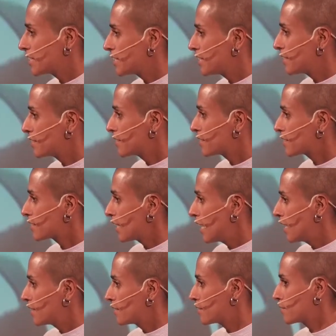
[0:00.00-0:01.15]
years
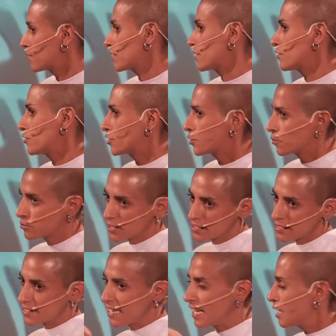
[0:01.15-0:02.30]
and still the
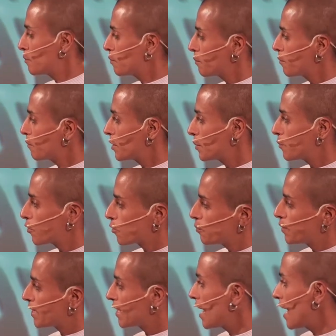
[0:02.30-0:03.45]
same people
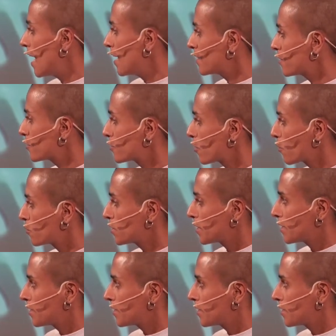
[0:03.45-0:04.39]
being had. So